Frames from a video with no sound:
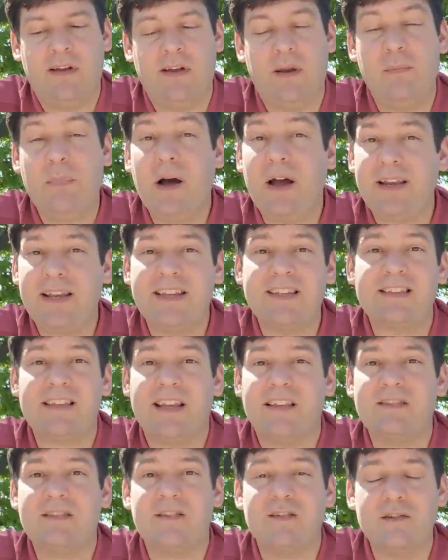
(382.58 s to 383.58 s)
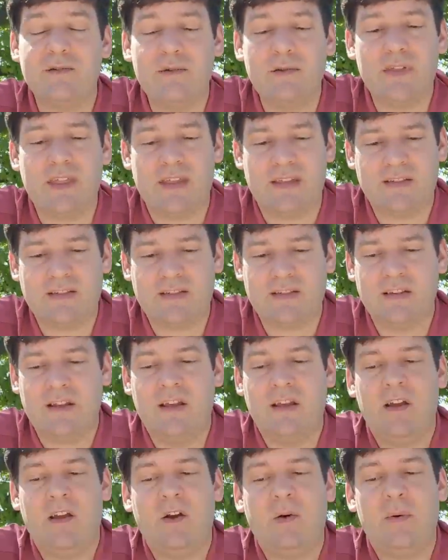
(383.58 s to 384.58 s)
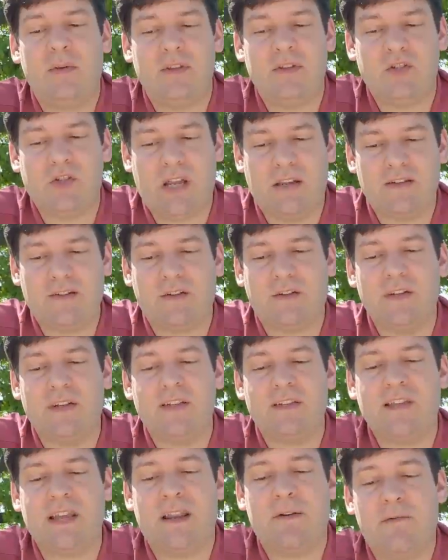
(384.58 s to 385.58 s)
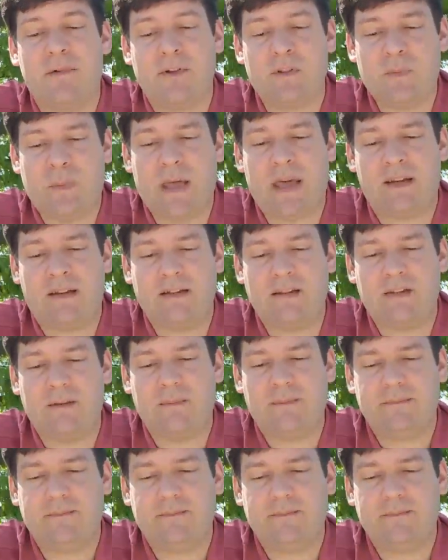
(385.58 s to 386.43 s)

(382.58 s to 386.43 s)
But, he says, do this with gentleness and respect.